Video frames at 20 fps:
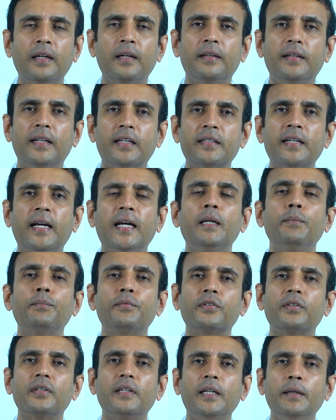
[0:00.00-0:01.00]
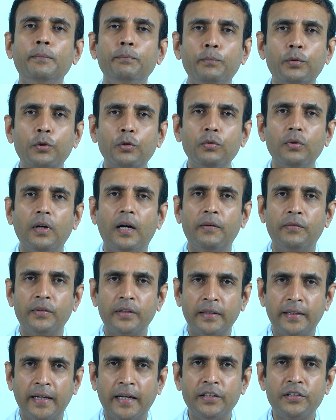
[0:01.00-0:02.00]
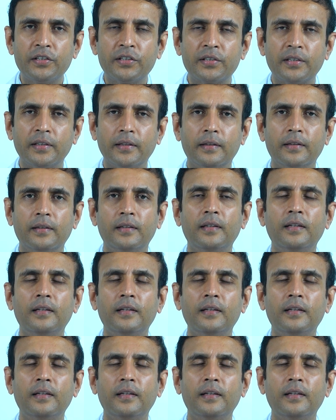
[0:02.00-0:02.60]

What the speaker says: that helps improve our digestion,